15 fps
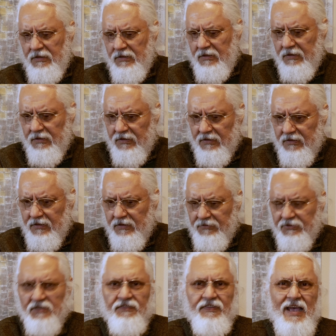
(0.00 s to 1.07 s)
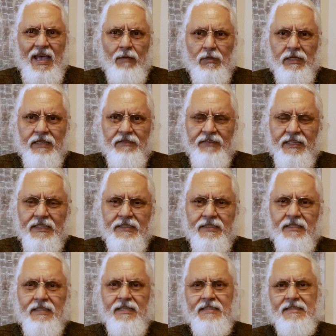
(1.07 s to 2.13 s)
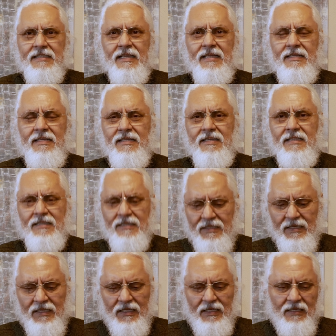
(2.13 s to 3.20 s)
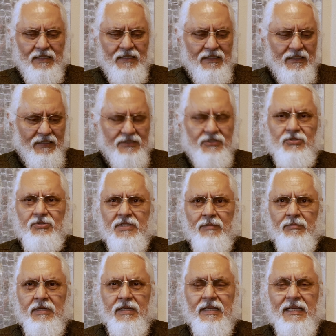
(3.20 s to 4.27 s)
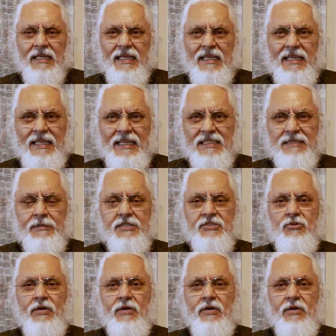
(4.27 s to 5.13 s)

It was a family event, and I decided, hey, let's do something inexpensive.